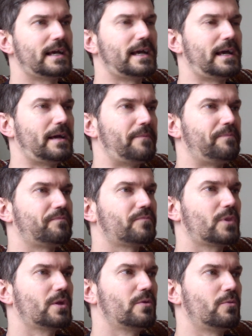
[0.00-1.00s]

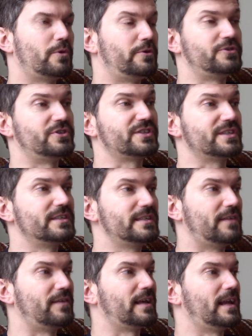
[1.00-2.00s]
where you're
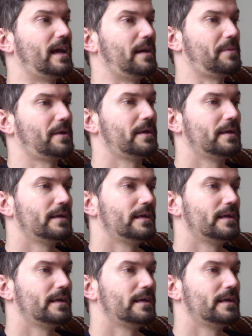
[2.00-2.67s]
just giving it up.